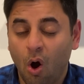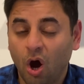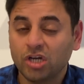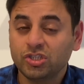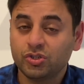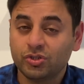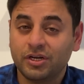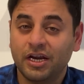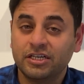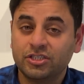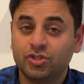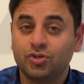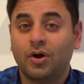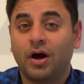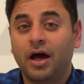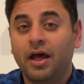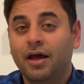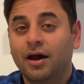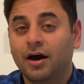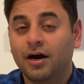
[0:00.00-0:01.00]
Or should I
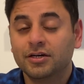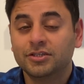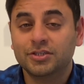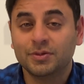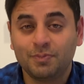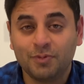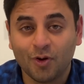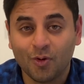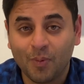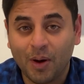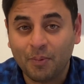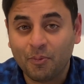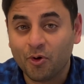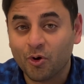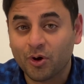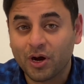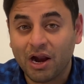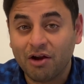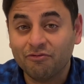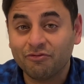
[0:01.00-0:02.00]
try a diploma
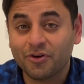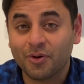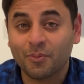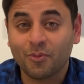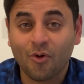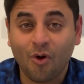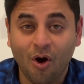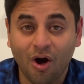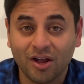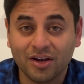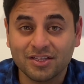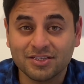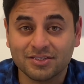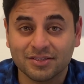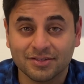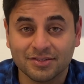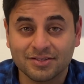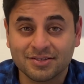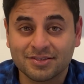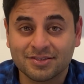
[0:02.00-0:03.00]
program from
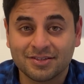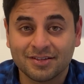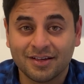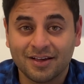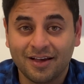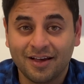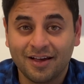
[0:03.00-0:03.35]
colleges?